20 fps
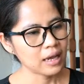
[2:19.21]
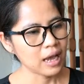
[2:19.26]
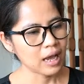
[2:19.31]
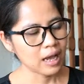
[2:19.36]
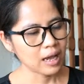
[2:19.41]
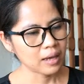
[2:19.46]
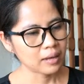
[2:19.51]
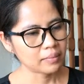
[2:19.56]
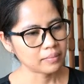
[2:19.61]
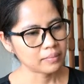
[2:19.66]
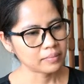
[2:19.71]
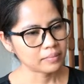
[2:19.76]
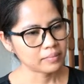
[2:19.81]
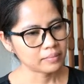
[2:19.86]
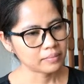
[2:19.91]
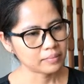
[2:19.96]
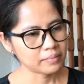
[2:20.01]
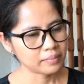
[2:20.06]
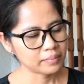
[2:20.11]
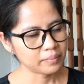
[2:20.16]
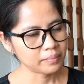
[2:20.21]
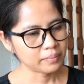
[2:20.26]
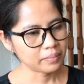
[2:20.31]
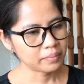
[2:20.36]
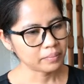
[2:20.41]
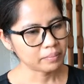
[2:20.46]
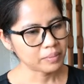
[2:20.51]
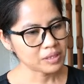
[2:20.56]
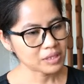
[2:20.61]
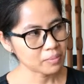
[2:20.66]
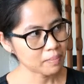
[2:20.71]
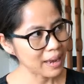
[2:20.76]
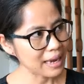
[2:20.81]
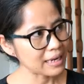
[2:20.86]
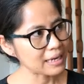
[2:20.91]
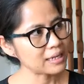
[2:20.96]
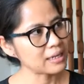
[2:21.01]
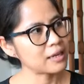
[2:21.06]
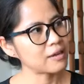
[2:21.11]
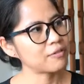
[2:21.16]
um,
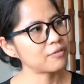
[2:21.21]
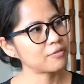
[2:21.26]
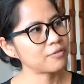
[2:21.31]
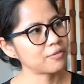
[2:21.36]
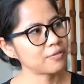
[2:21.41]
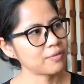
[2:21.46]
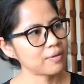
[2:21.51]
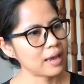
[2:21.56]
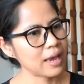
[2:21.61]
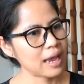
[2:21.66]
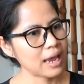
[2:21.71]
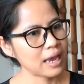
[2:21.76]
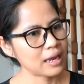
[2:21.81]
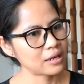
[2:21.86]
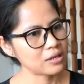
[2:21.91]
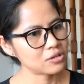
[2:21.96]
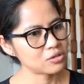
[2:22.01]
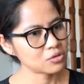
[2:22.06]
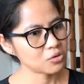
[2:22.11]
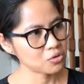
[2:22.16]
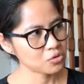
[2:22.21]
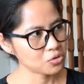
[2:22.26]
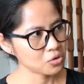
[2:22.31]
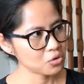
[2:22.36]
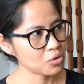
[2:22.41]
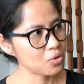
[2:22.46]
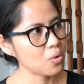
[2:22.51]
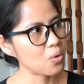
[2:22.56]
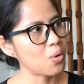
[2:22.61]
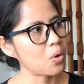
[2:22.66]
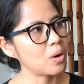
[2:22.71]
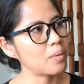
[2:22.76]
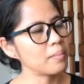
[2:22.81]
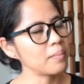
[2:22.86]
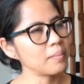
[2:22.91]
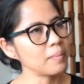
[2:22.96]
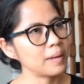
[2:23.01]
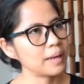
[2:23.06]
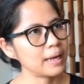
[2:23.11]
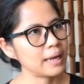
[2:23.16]
perspective and social
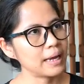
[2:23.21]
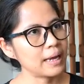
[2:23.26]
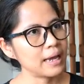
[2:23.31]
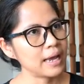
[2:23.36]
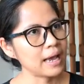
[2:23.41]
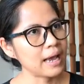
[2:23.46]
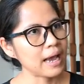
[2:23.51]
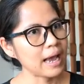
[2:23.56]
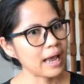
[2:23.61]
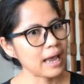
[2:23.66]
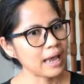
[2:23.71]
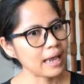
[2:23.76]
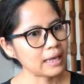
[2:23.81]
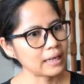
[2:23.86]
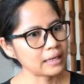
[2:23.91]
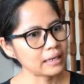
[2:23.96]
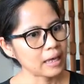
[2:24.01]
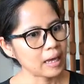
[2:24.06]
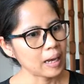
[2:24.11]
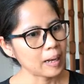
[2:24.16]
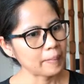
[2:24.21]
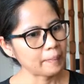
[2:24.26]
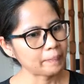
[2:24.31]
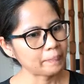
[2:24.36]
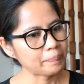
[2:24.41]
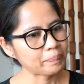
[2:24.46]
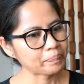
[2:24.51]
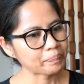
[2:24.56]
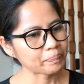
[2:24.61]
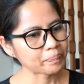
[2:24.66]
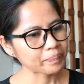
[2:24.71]
norm and um,